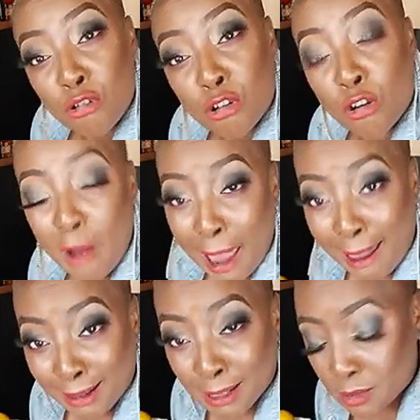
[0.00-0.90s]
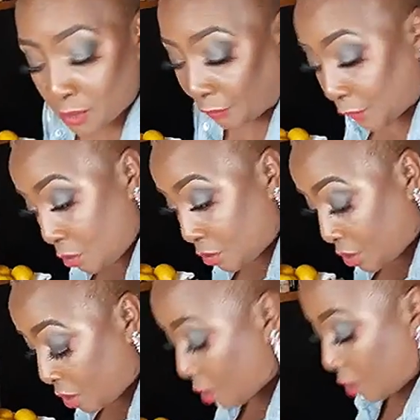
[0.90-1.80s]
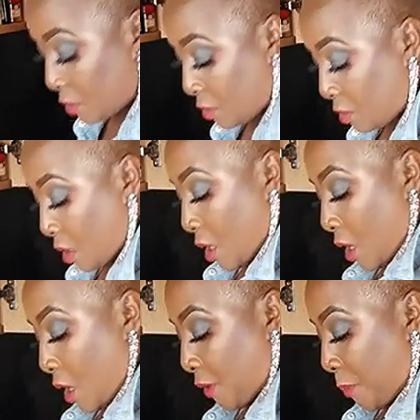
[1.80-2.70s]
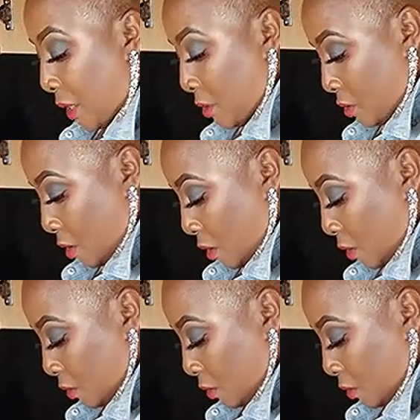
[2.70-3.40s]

cracks, few turns of the pink salt.